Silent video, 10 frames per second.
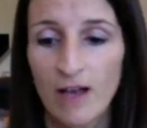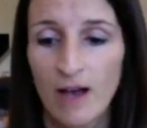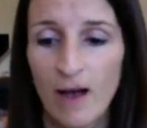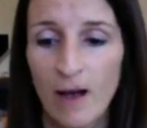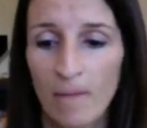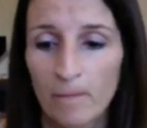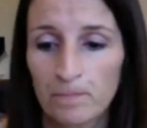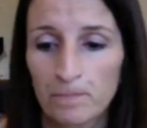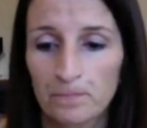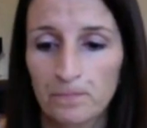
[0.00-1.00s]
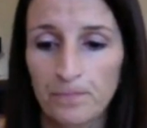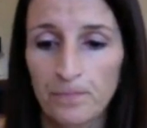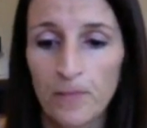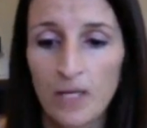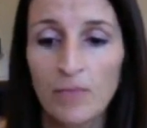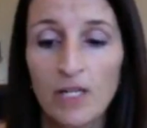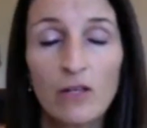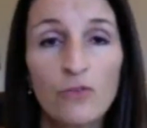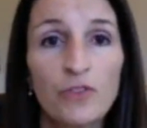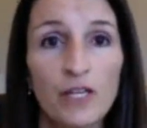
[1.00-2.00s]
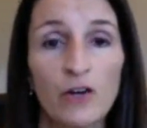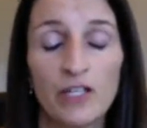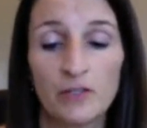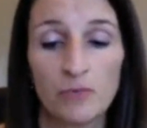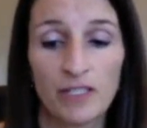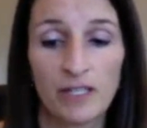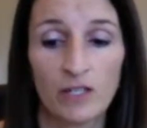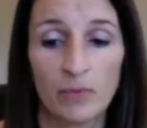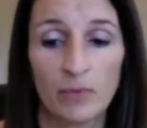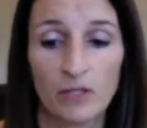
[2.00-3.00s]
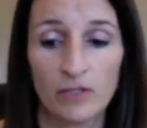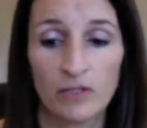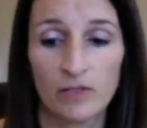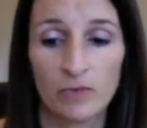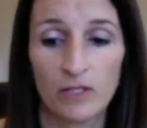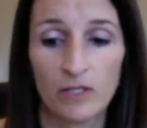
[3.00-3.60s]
But another thing, I did write down a couple of notes on this one.